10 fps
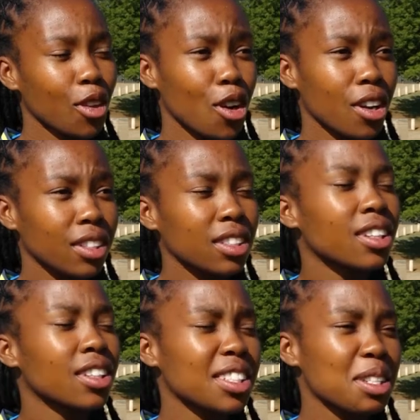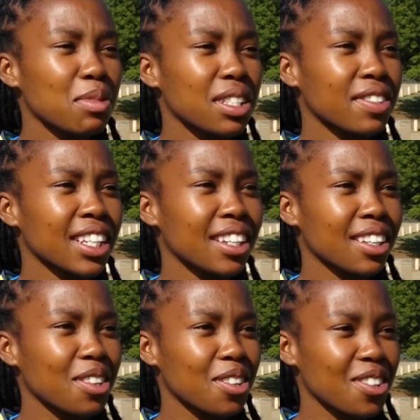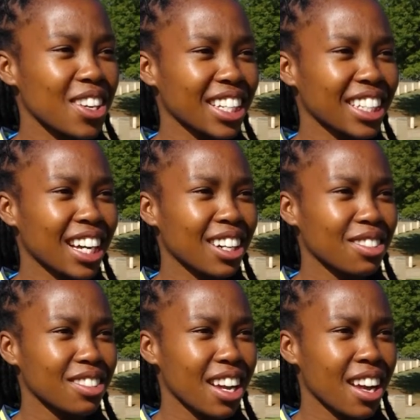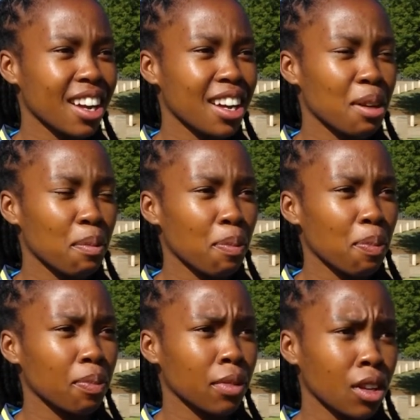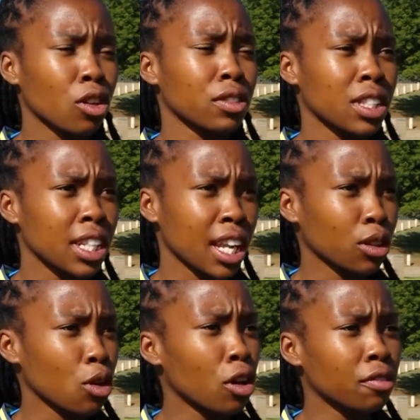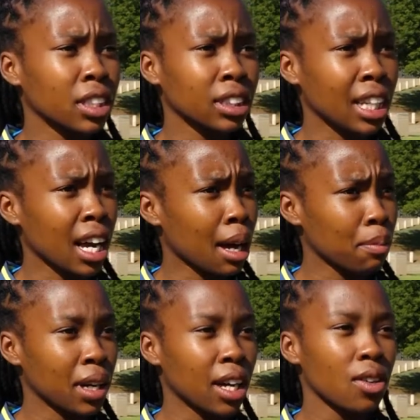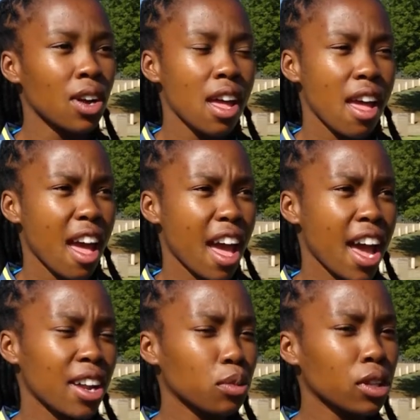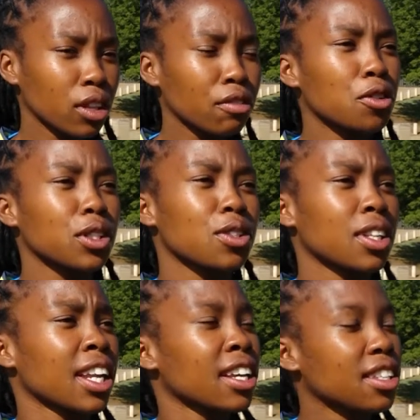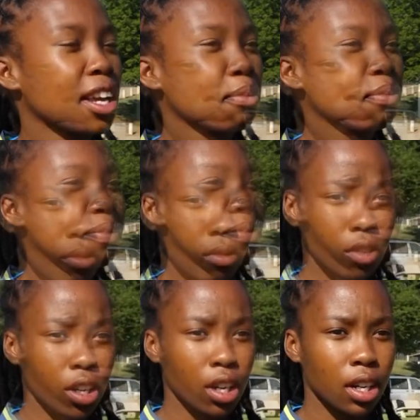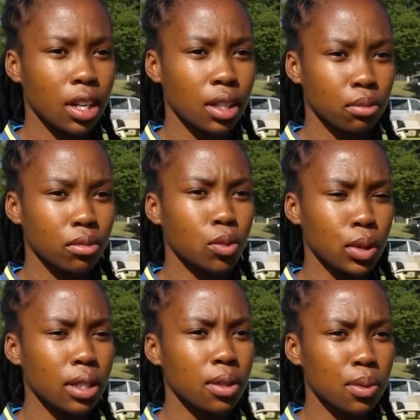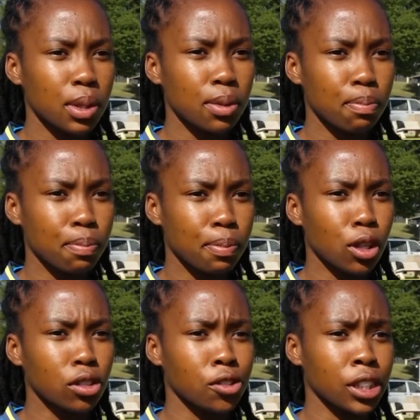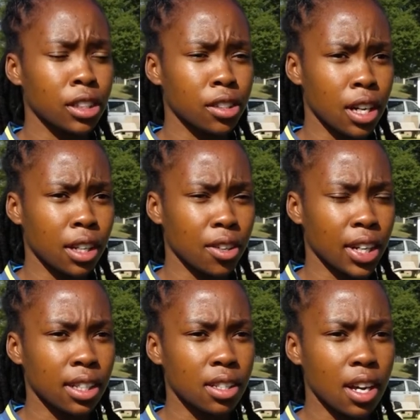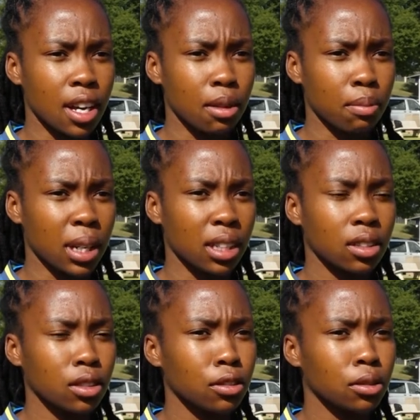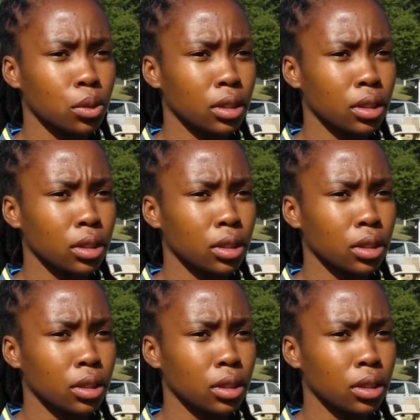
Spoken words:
The team is feeling great now. Obviously, like, the confidence are up now, and we're looking forward to the next game. We bowled really great, but I still